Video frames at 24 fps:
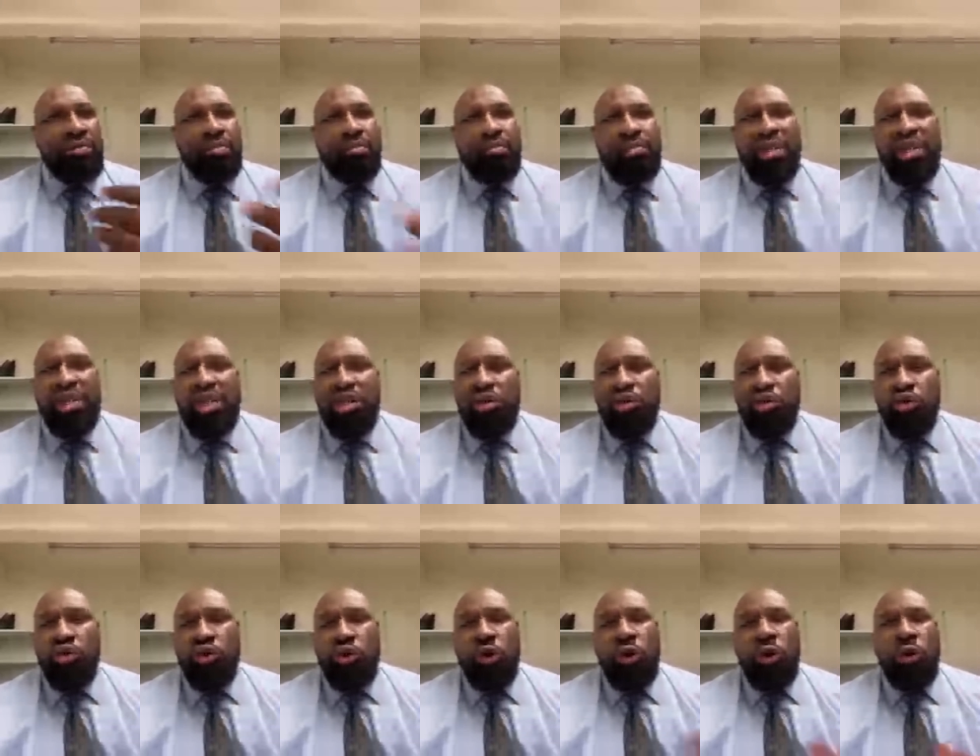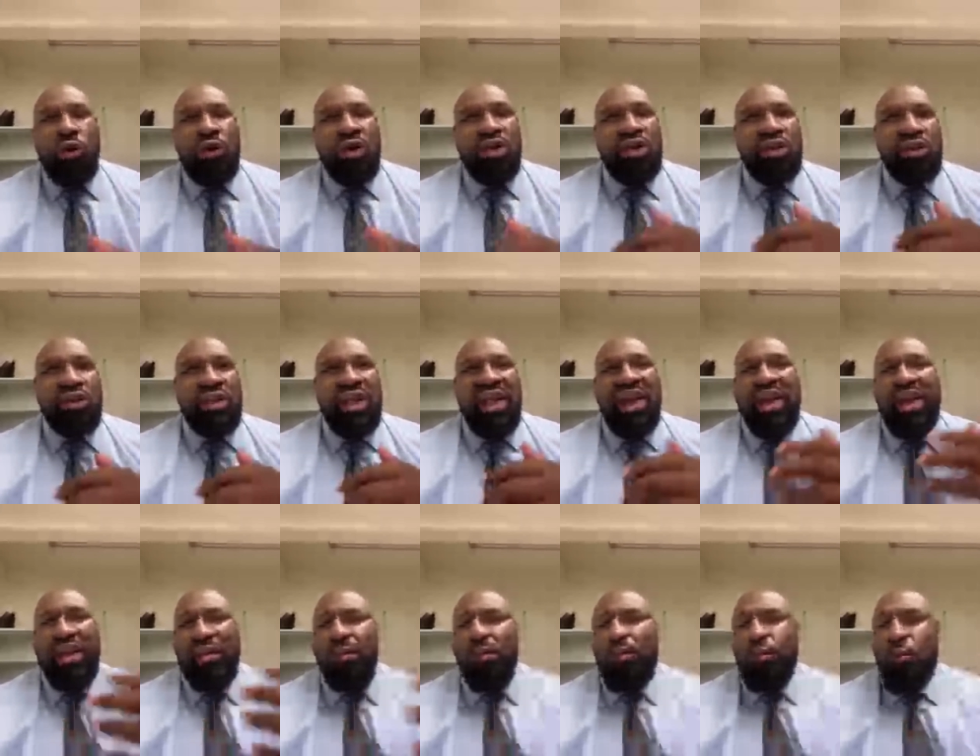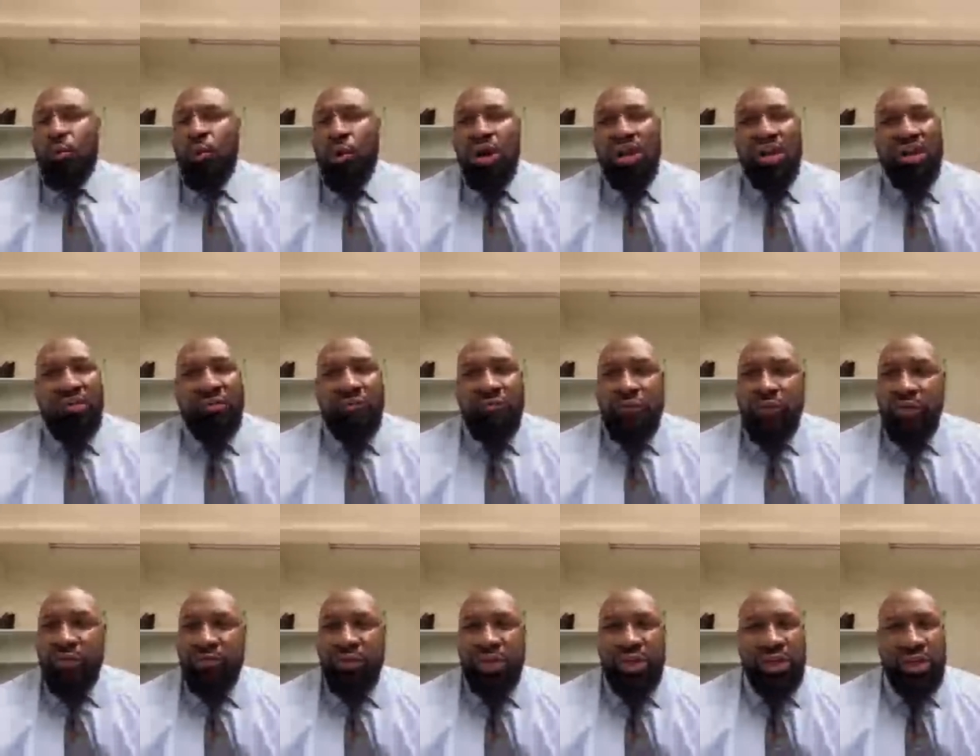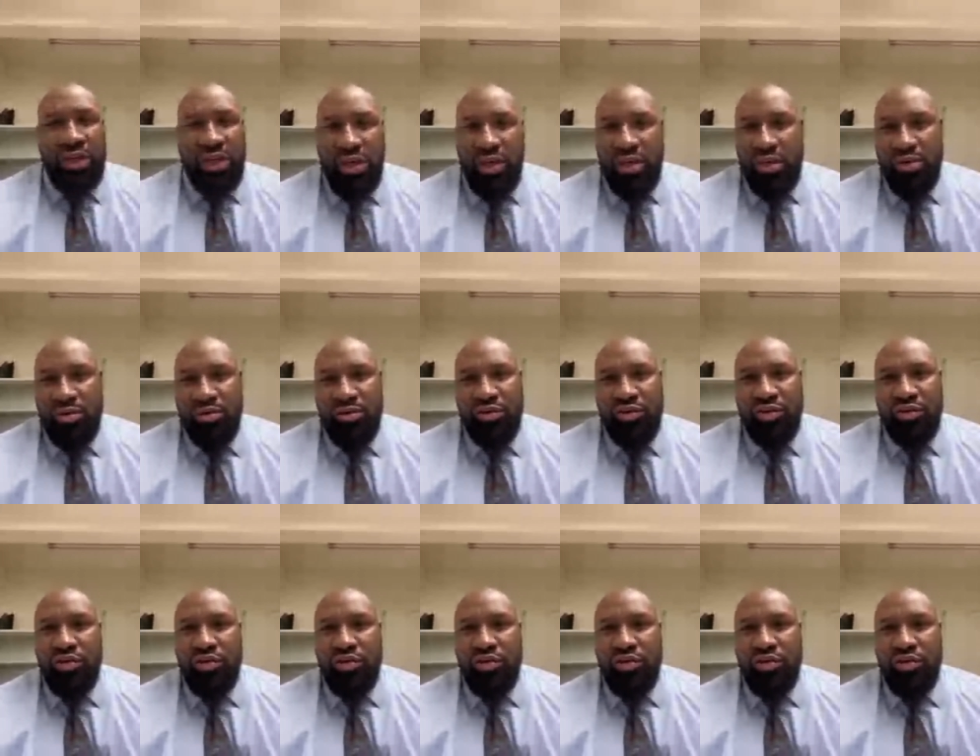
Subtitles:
being in New York, they hadn't won in 50 years.